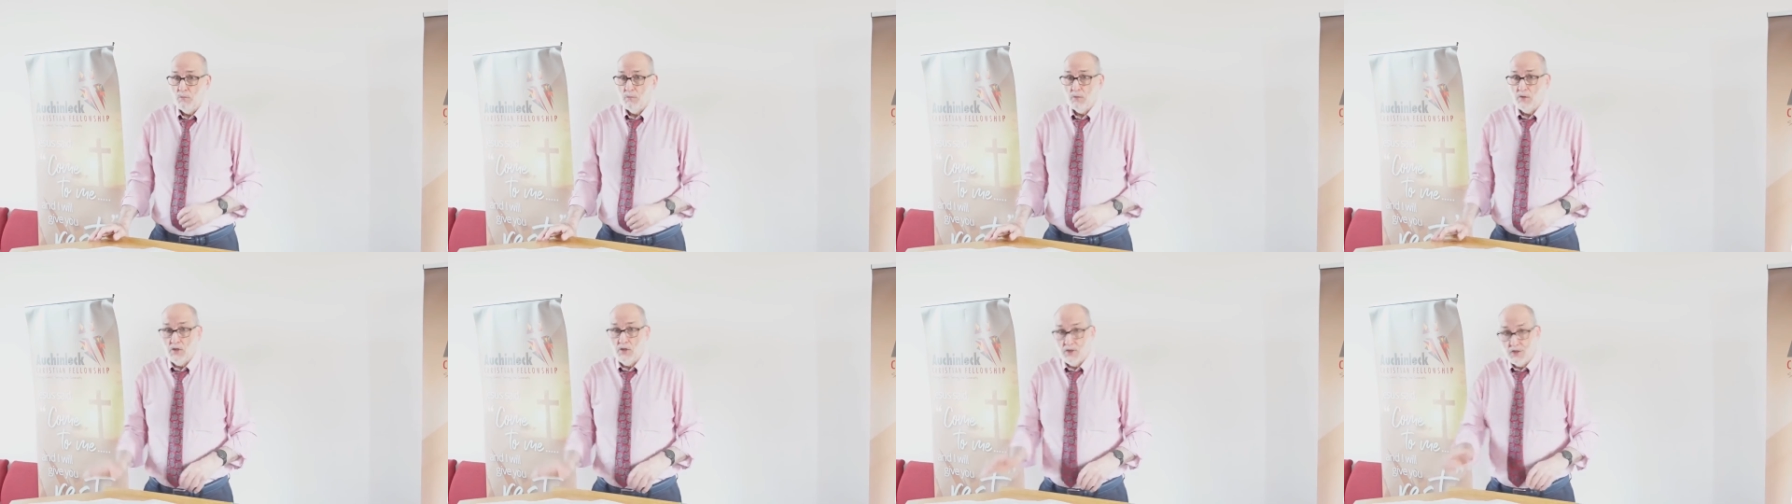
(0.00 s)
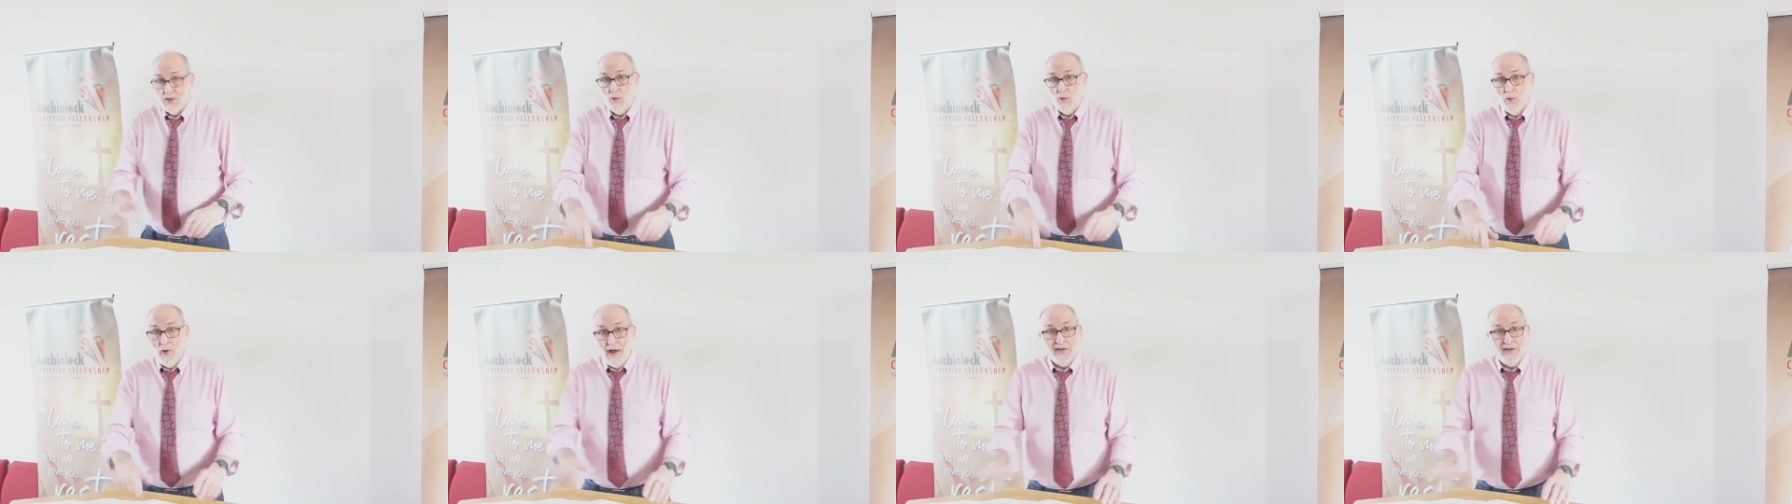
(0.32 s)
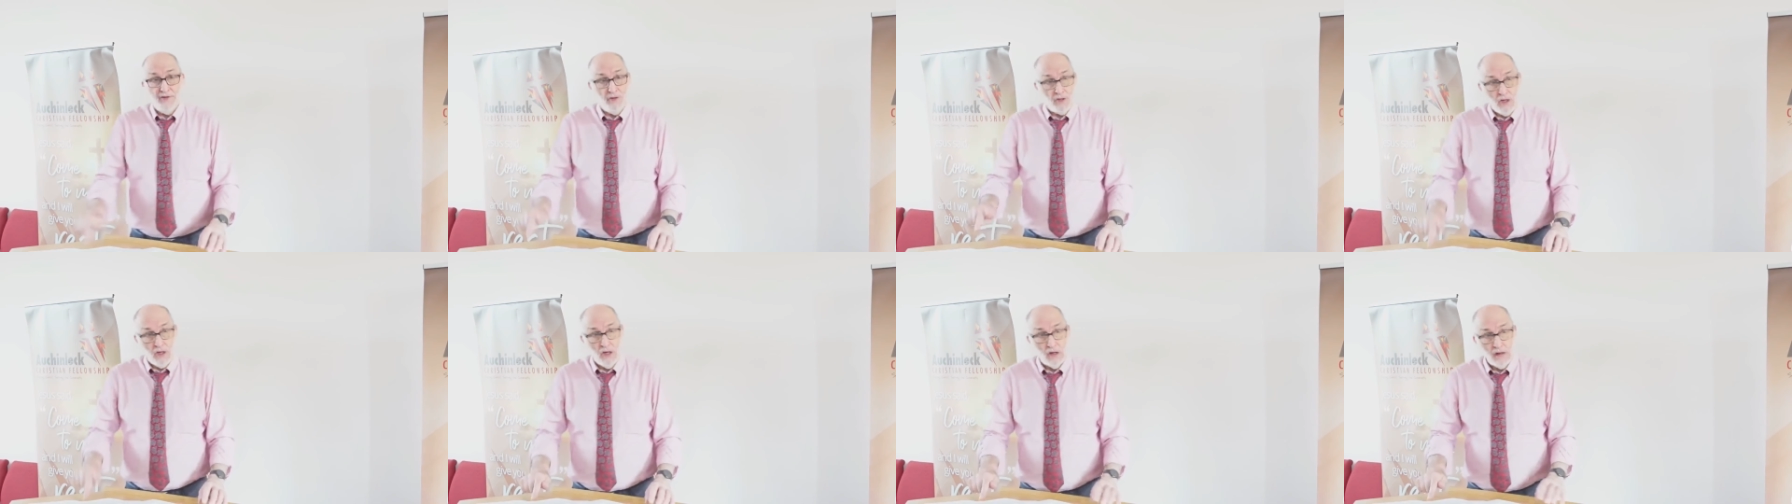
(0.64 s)
Because the way
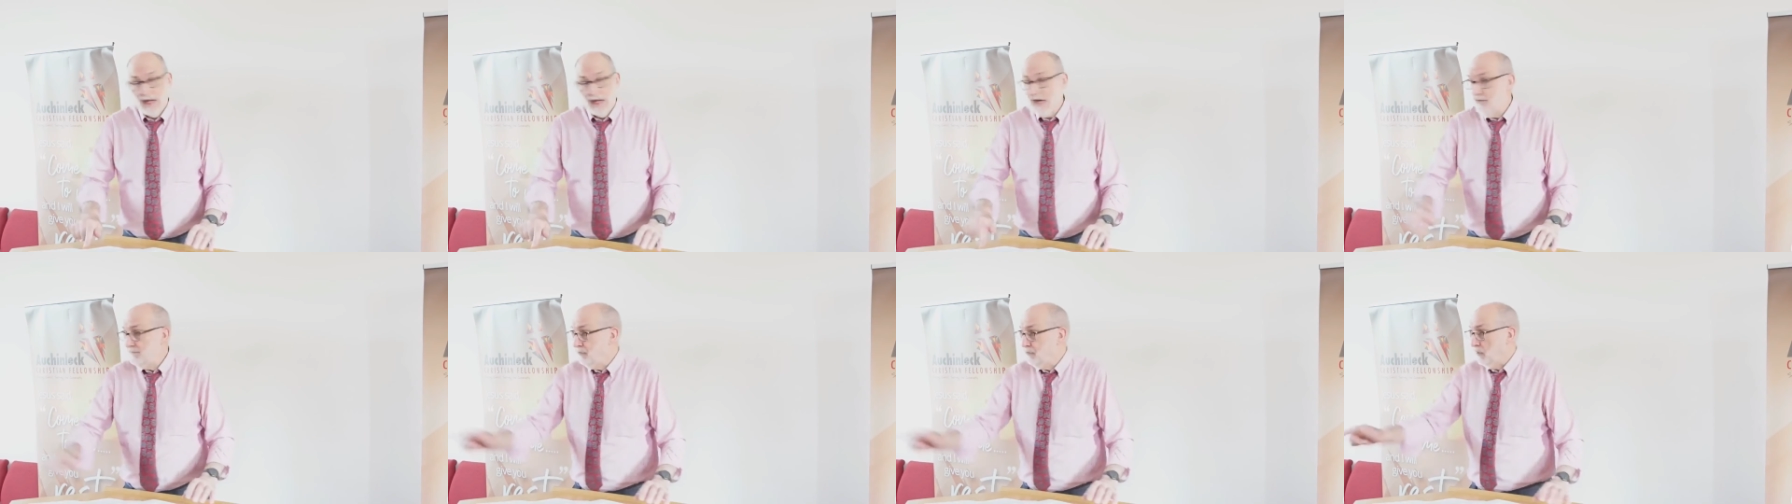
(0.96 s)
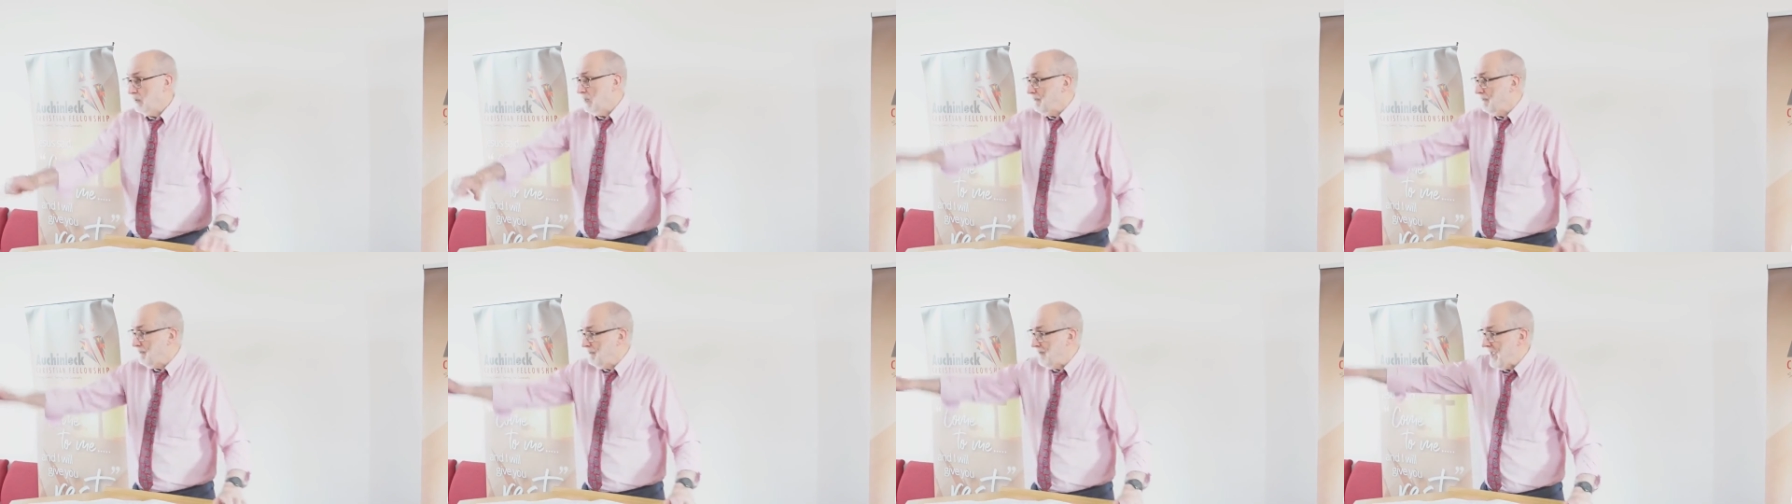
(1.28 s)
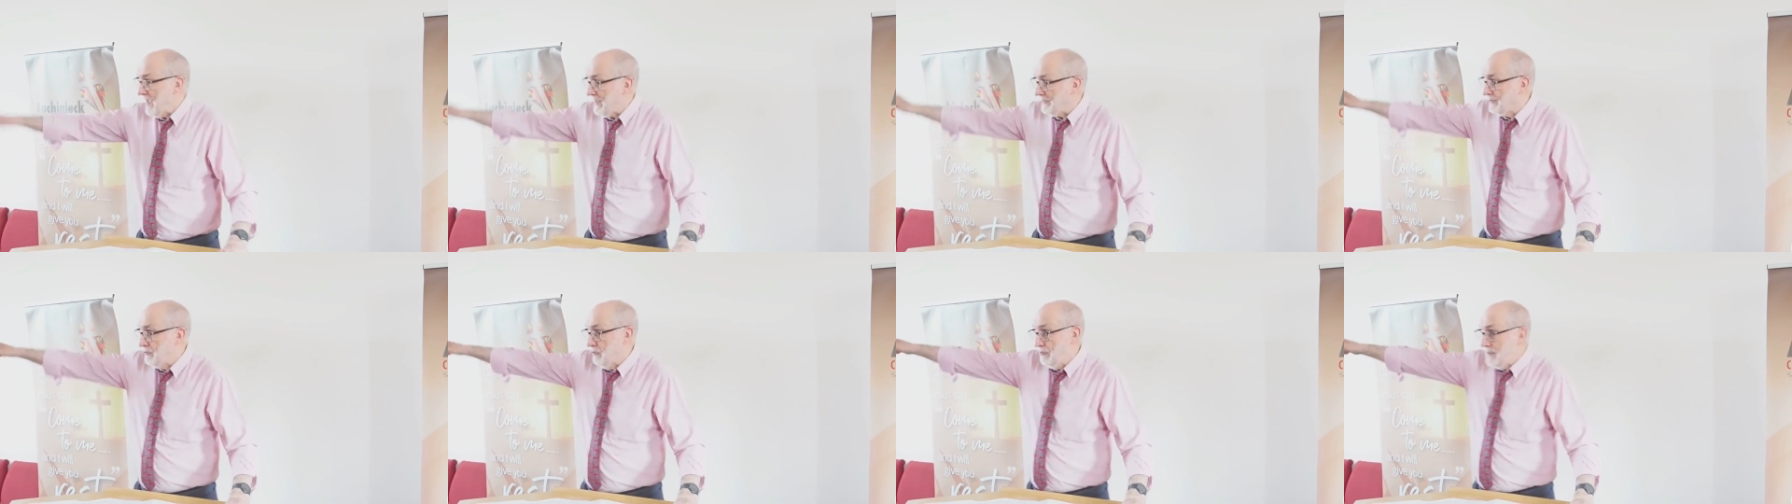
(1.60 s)
that you live will
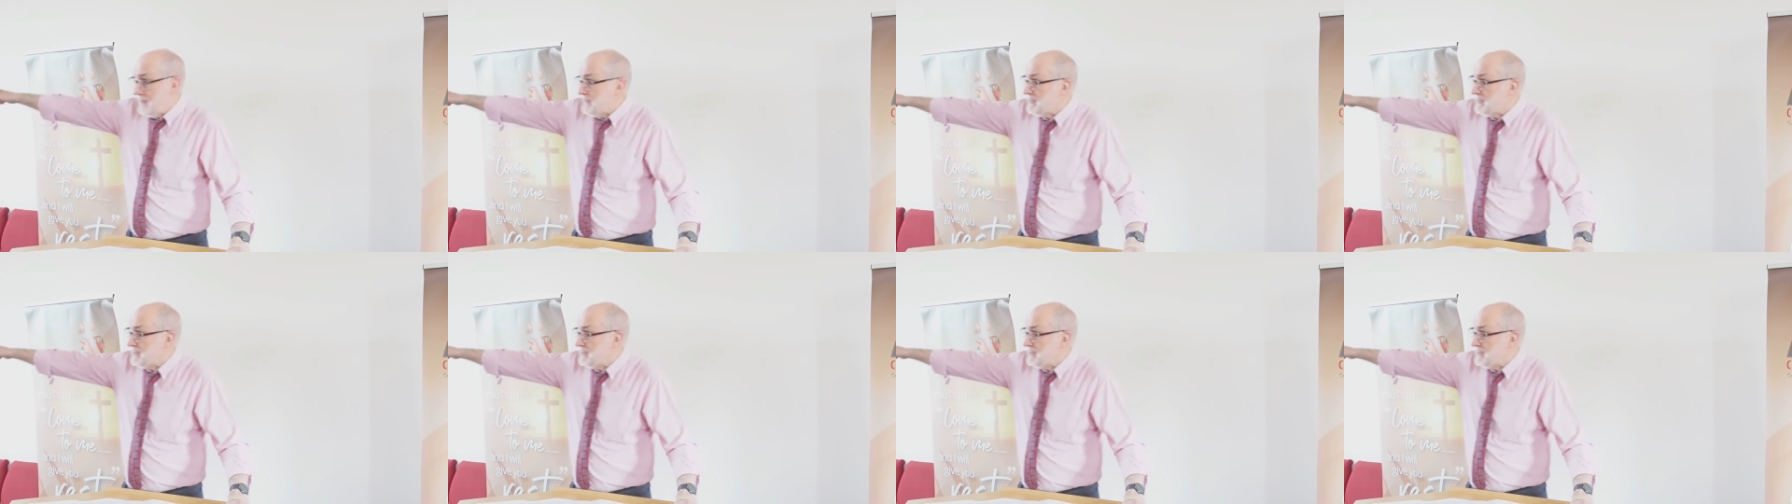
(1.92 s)
affect the way